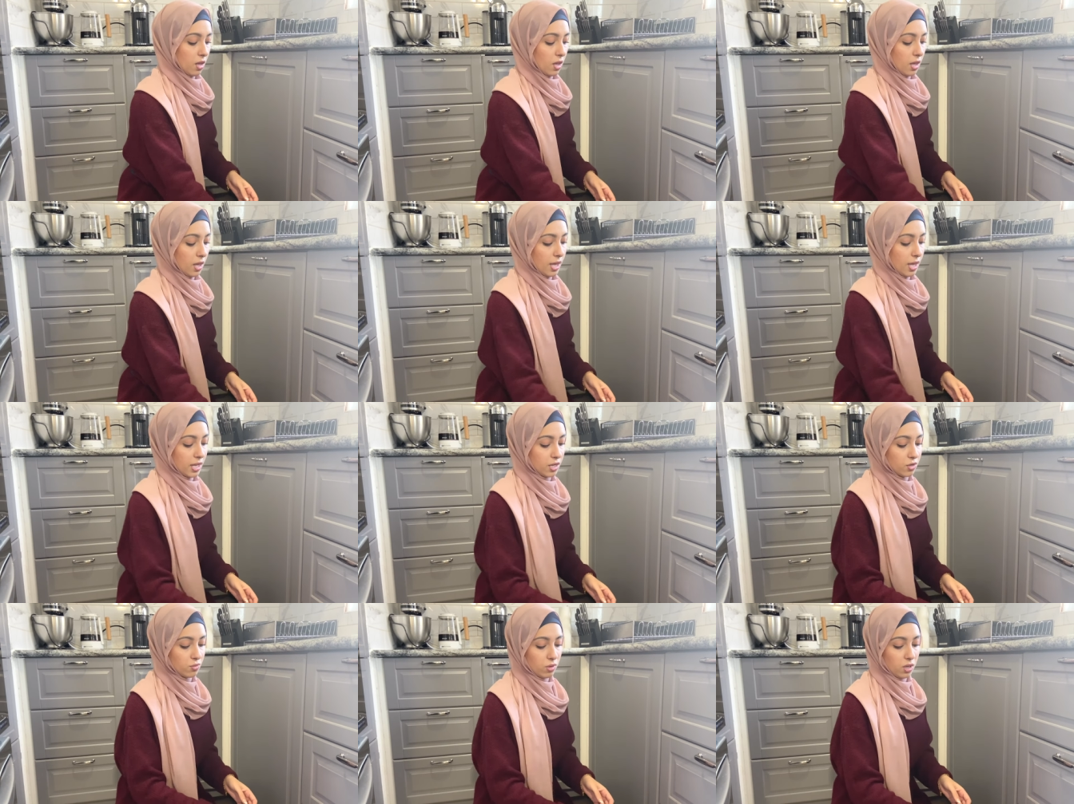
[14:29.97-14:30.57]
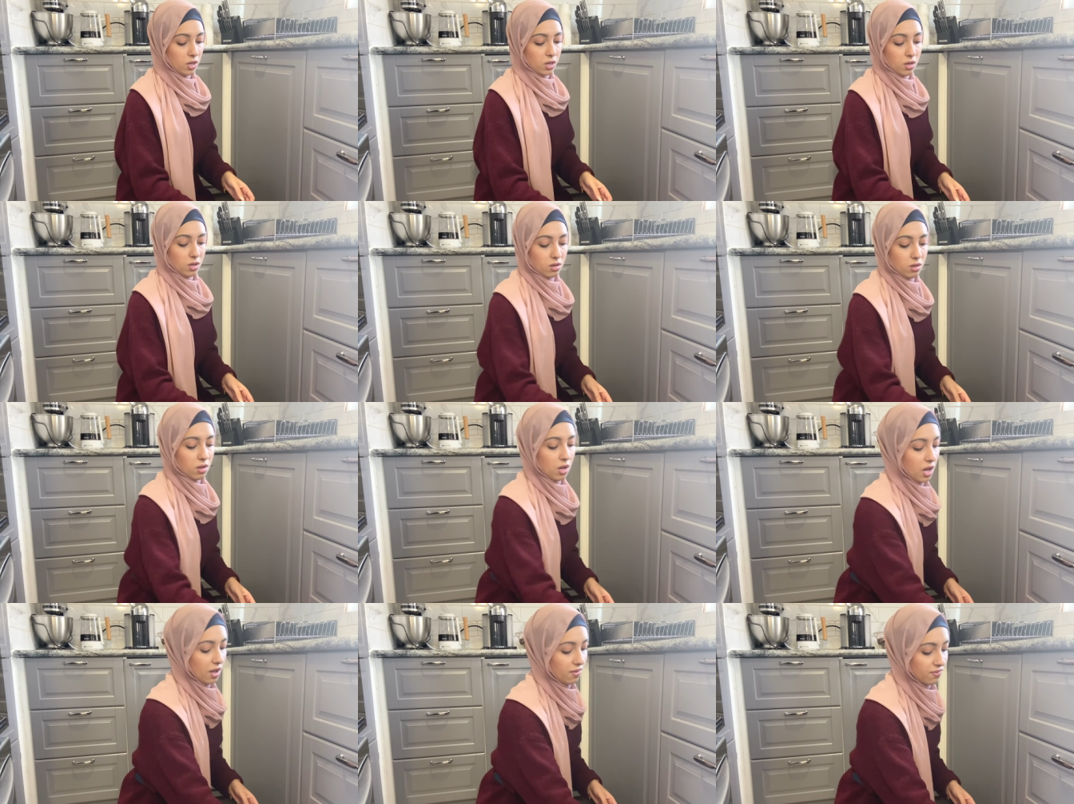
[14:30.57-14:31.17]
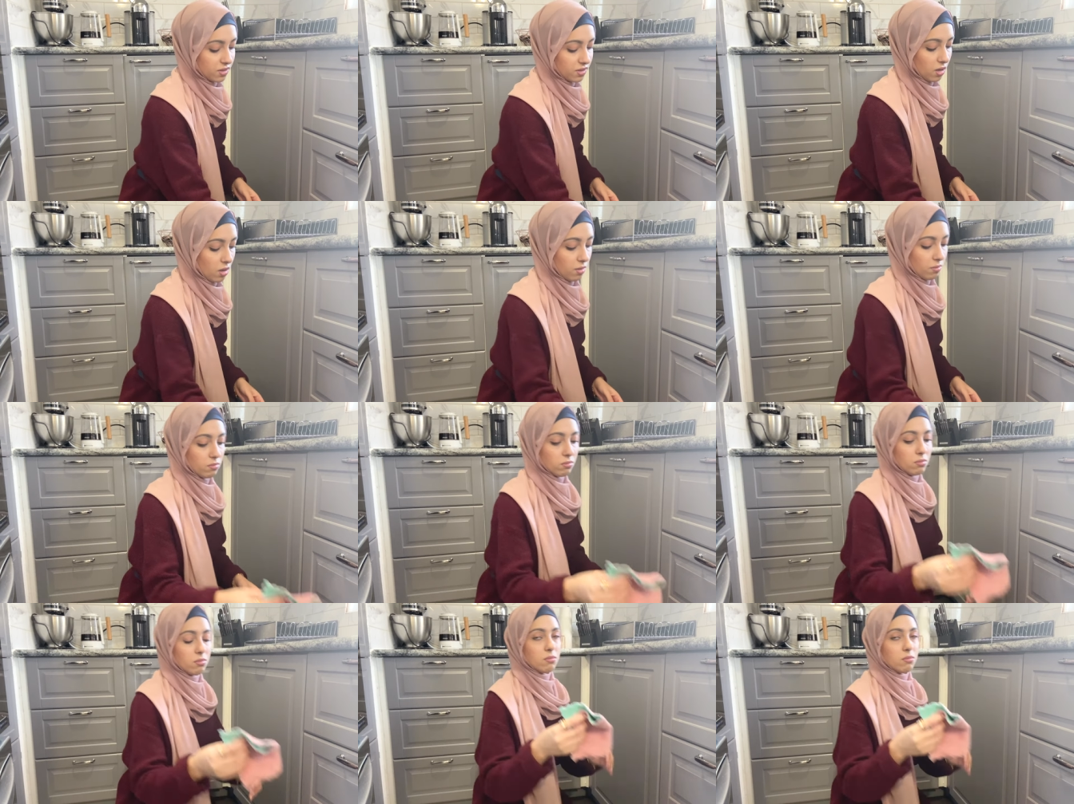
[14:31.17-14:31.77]
And we have
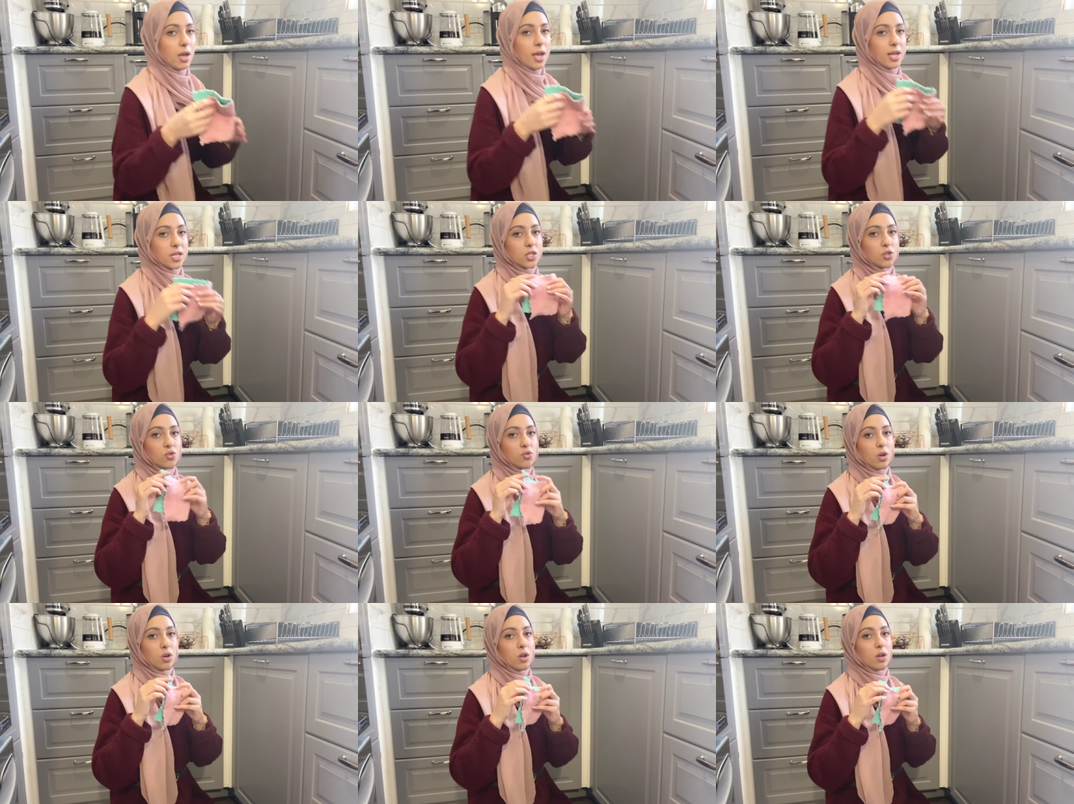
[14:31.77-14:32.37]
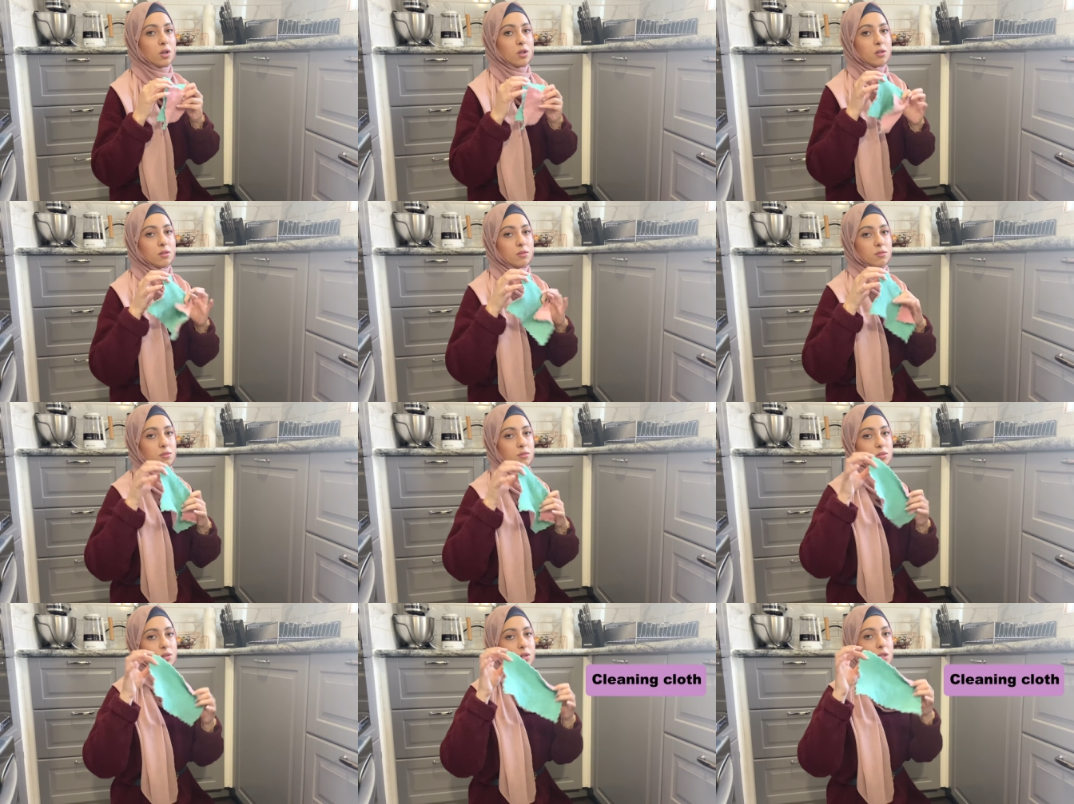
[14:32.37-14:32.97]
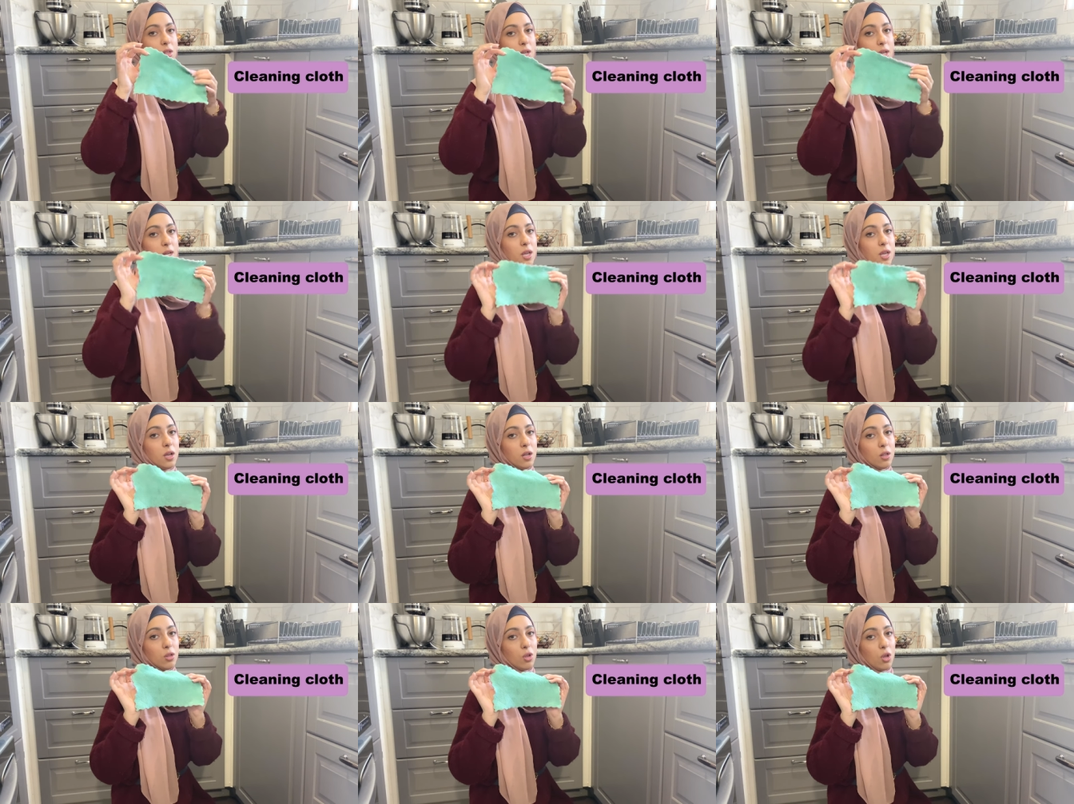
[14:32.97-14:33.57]
some extra
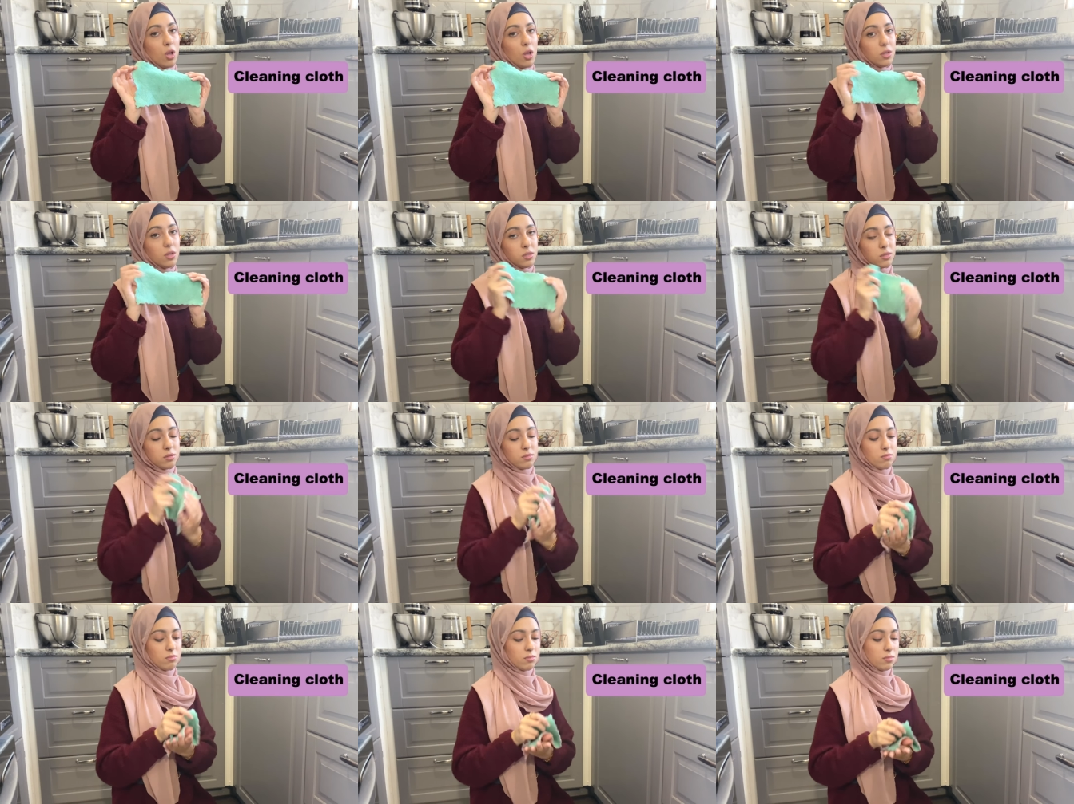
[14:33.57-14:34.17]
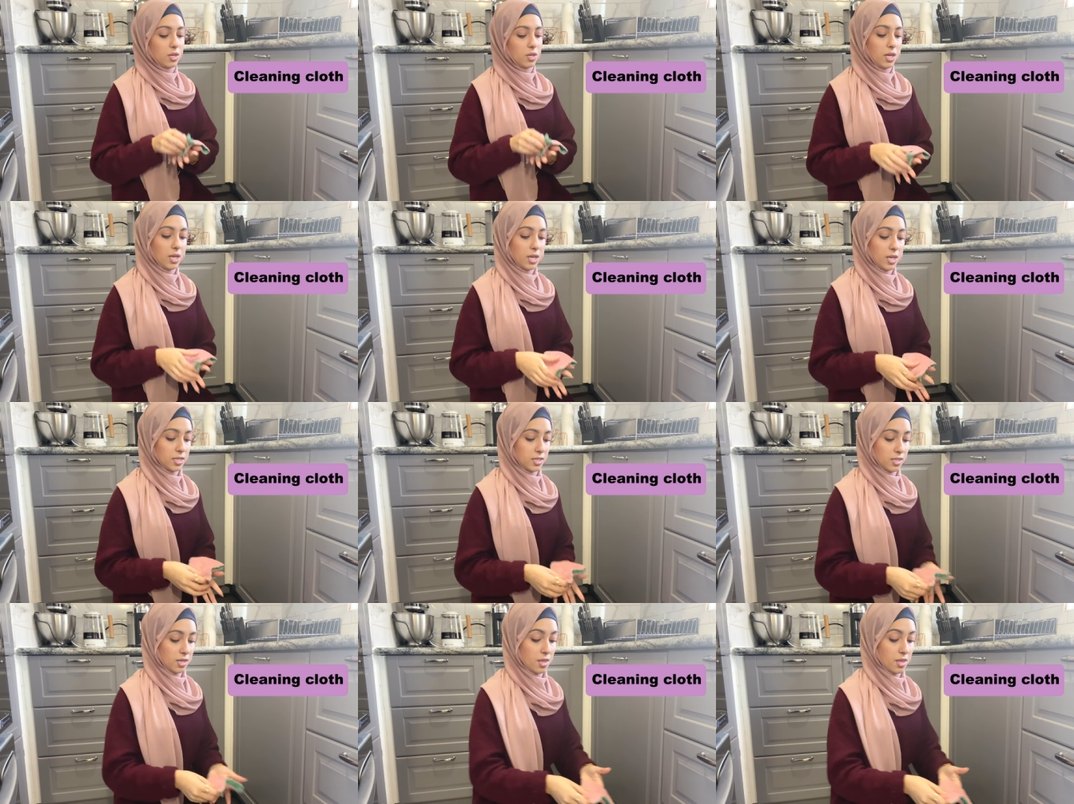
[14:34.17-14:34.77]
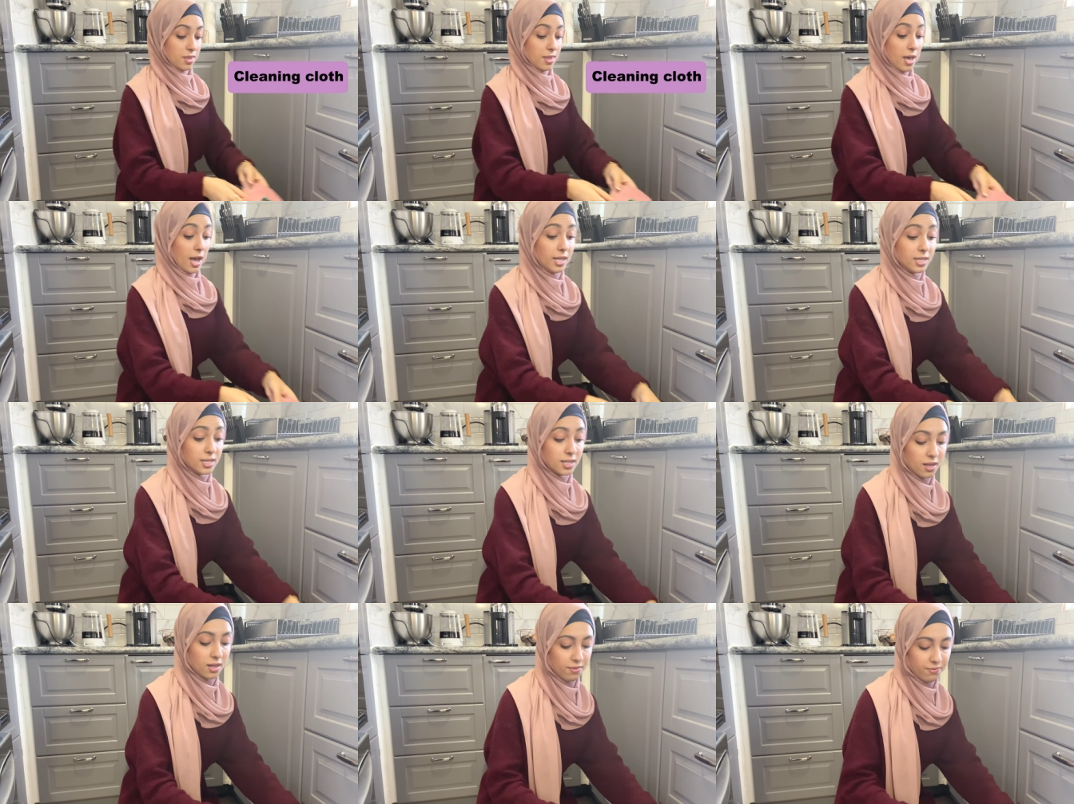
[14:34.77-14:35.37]
cleaning cloth, and
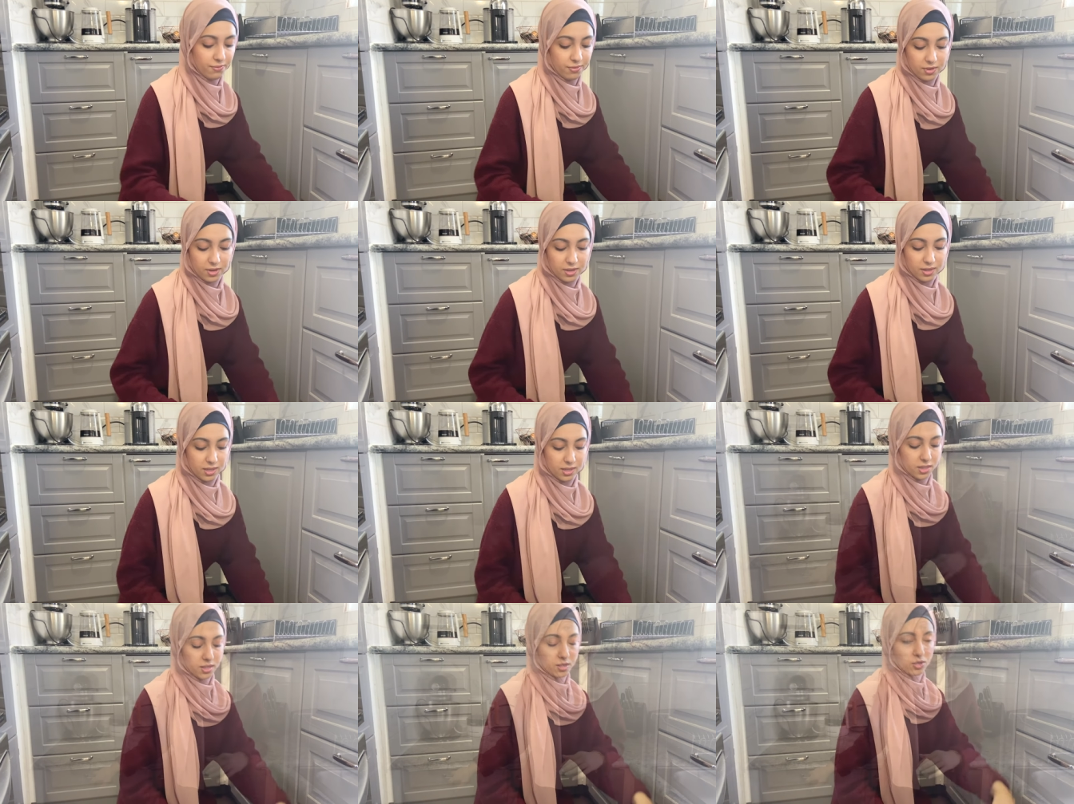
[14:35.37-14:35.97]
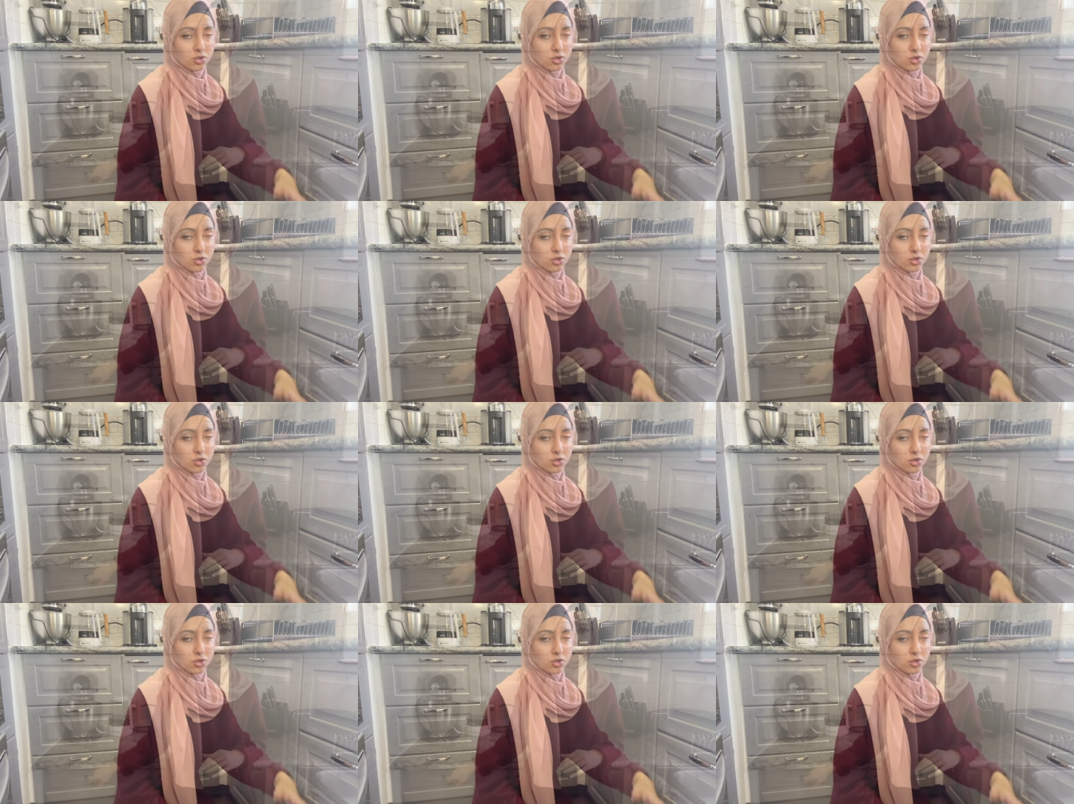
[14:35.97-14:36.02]
that's it for this